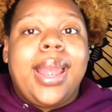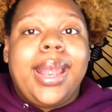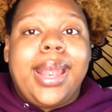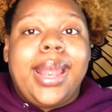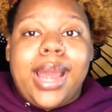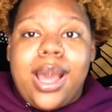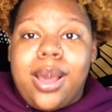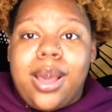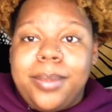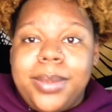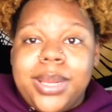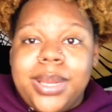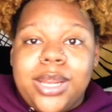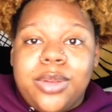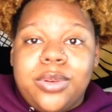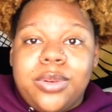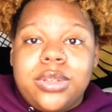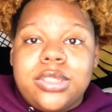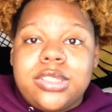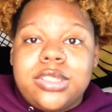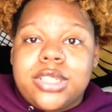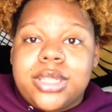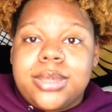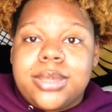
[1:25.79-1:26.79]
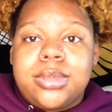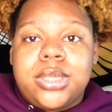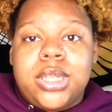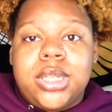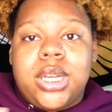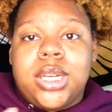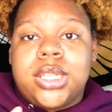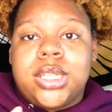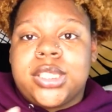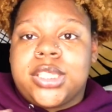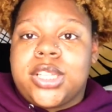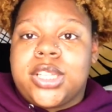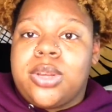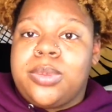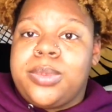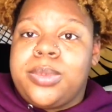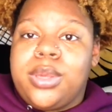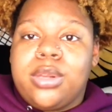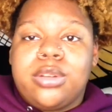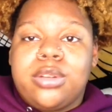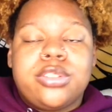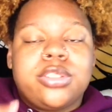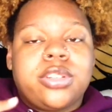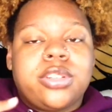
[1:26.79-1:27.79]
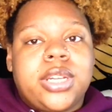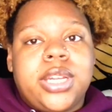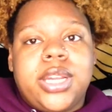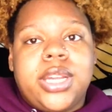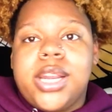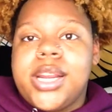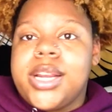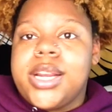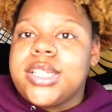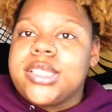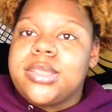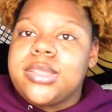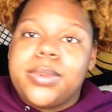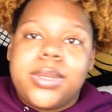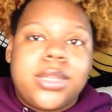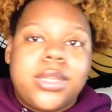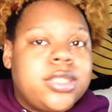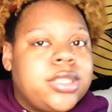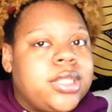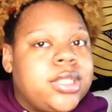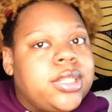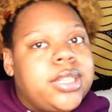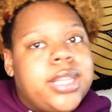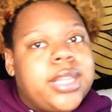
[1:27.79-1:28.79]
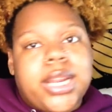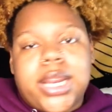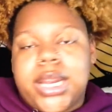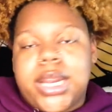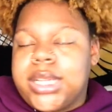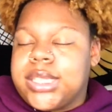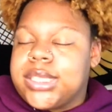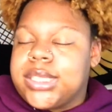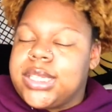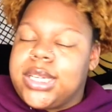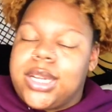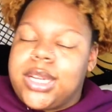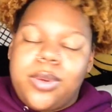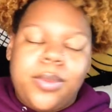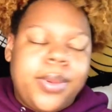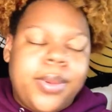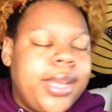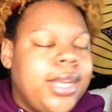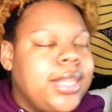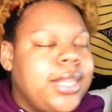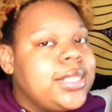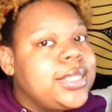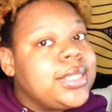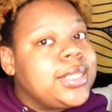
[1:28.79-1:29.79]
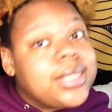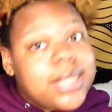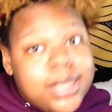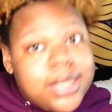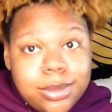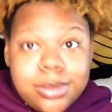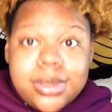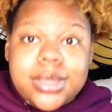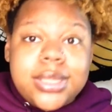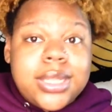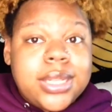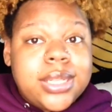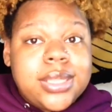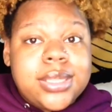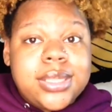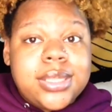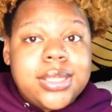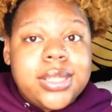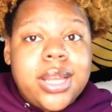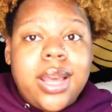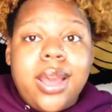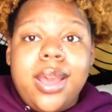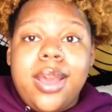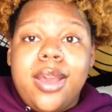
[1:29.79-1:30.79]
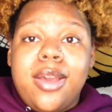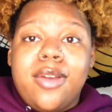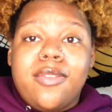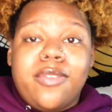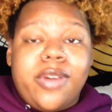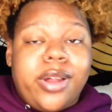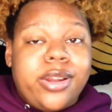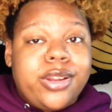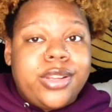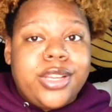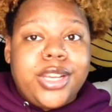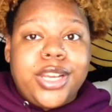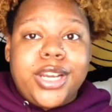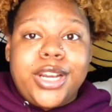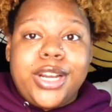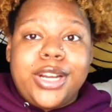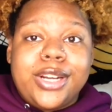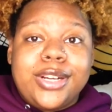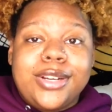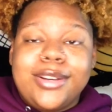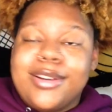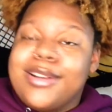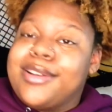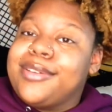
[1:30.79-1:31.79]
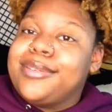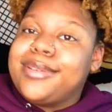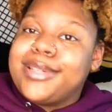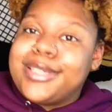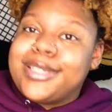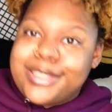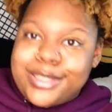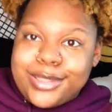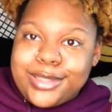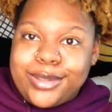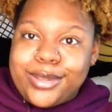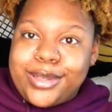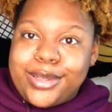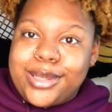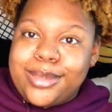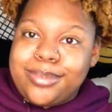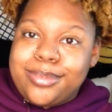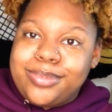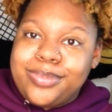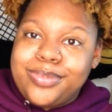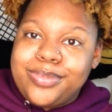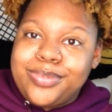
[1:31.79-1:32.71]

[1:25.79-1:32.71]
down below in the description, and it's going to be on the screen here as well, so there is no excuses. Follow your girl on Instagram,